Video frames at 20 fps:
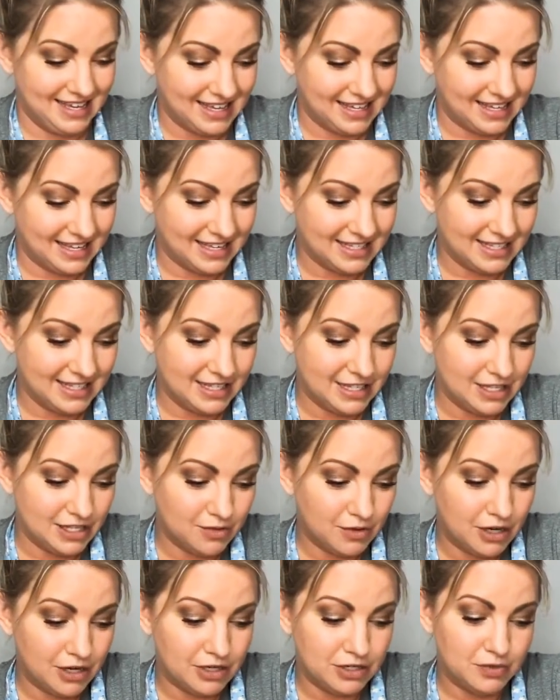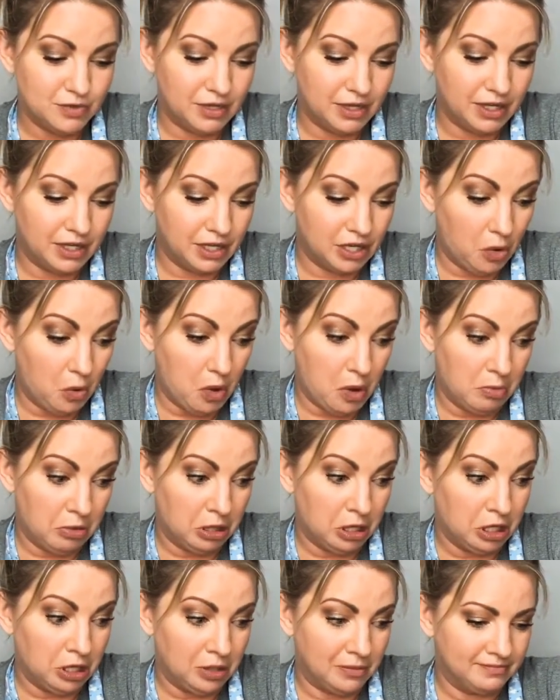because this is where it's really gonna whip it
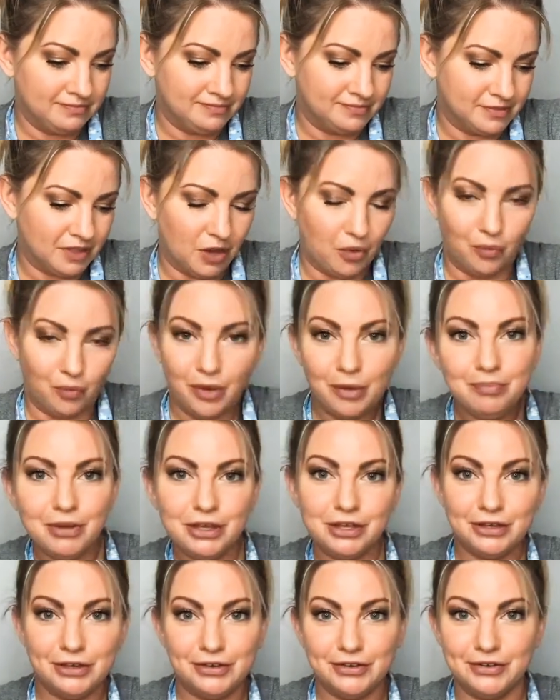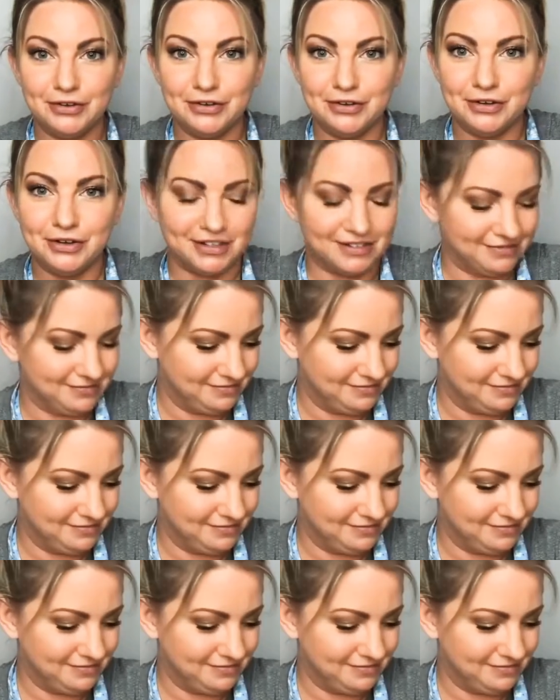up. Whip it good.